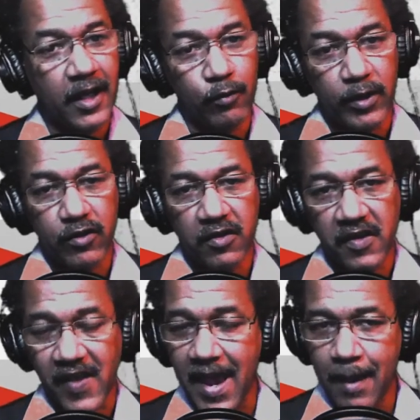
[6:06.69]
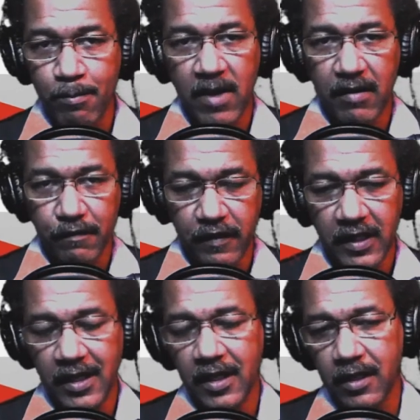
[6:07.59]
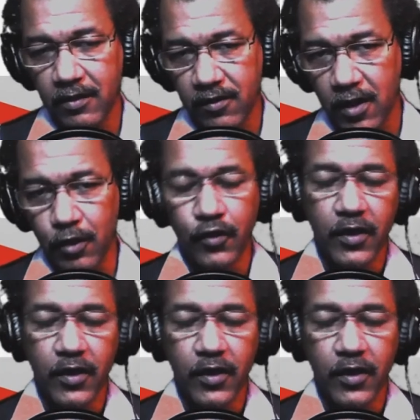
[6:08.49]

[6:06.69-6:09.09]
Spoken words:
reach us at MV Consult